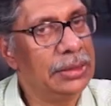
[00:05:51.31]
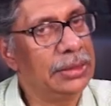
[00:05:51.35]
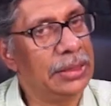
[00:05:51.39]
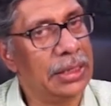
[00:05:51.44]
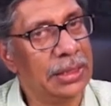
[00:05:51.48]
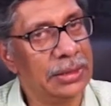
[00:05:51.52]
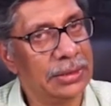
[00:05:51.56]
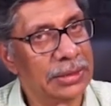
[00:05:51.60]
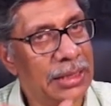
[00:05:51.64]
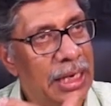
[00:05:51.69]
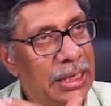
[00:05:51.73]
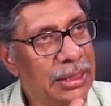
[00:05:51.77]

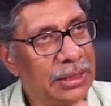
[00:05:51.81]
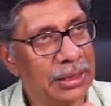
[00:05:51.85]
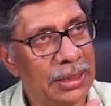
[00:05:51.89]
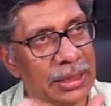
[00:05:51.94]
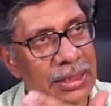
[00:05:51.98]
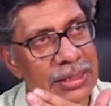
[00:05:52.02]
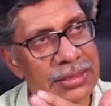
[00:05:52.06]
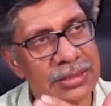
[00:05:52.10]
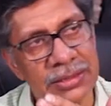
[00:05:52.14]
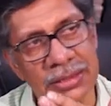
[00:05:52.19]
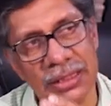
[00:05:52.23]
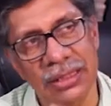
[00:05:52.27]
And that
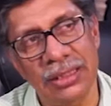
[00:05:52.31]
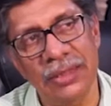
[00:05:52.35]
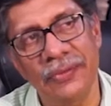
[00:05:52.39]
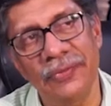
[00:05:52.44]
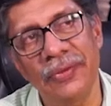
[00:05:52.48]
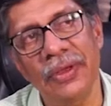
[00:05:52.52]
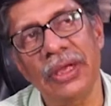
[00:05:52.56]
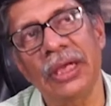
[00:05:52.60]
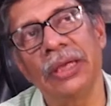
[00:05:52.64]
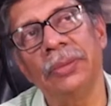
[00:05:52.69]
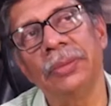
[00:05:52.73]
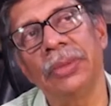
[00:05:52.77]
is
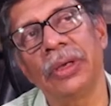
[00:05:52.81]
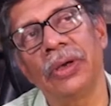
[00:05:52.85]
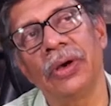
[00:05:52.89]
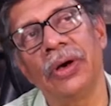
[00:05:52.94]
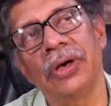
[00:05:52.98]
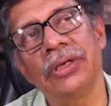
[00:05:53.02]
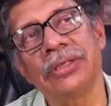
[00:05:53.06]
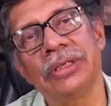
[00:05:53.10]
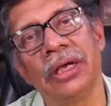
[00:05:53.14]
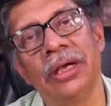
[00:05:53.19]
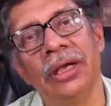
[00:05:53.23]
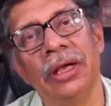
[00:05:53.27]
significant
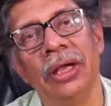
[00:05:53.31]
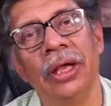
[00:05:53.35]
because